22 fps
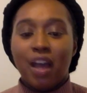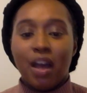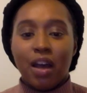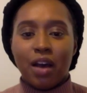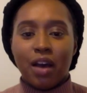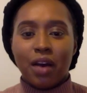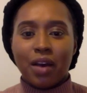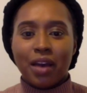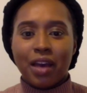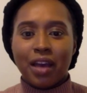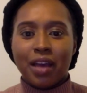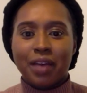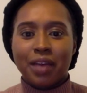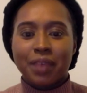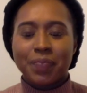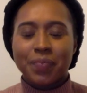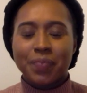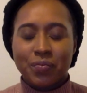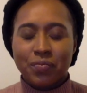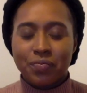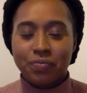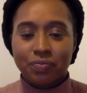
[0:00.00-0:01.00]
Okay.
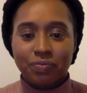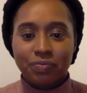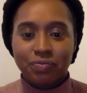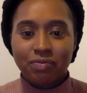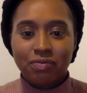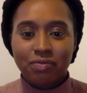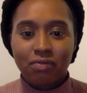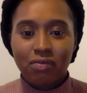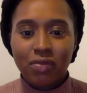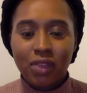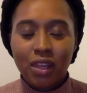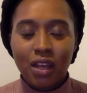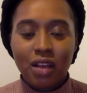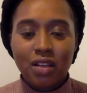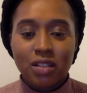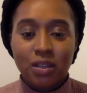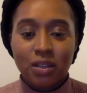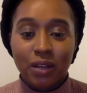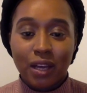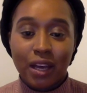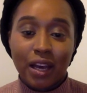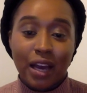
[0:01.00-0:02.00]

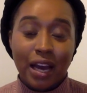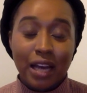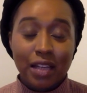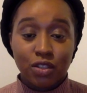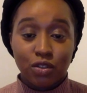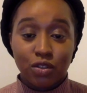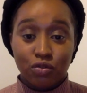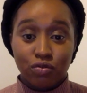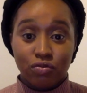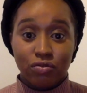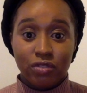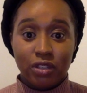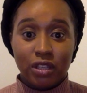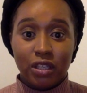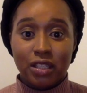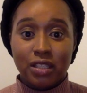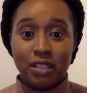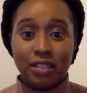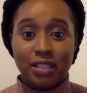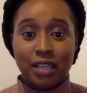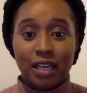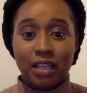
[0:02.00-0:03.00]
So yeah, I had to
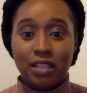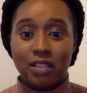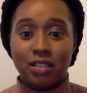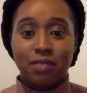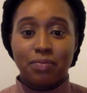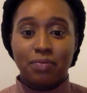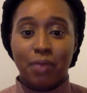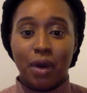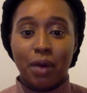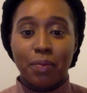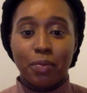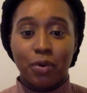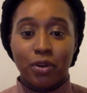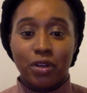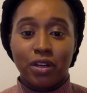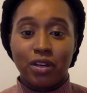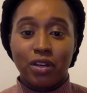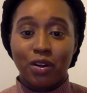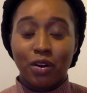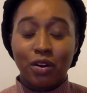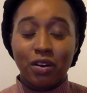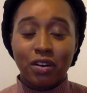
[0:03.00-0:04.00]
reset my body
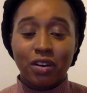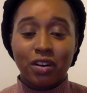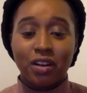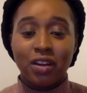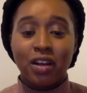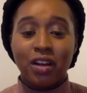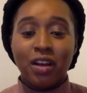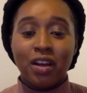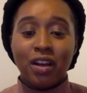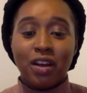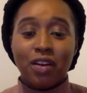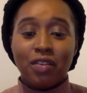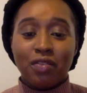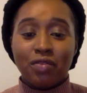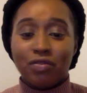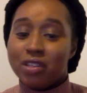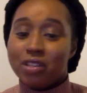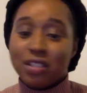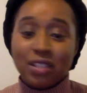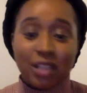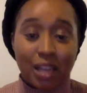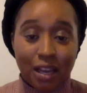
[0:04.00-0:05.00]
clock,
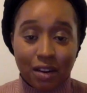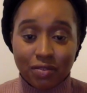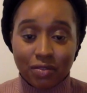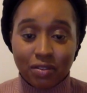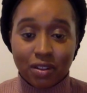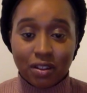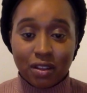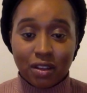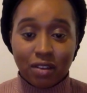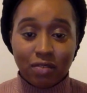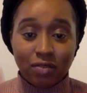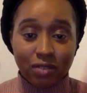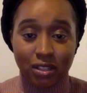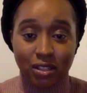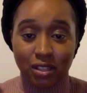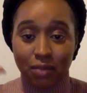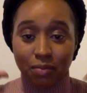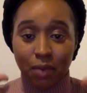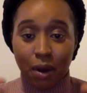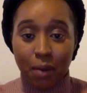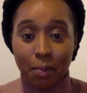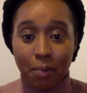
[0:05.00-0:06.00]
reset everything,
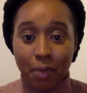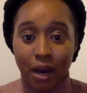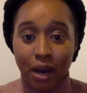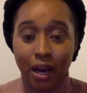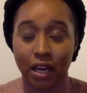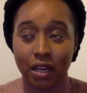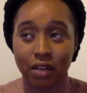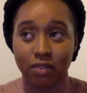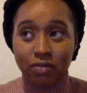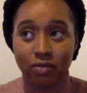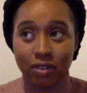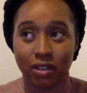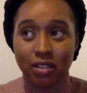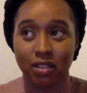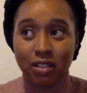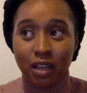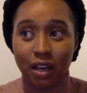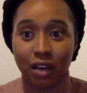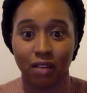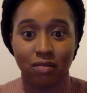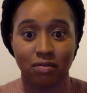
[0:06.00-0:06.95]
reset my mind, reset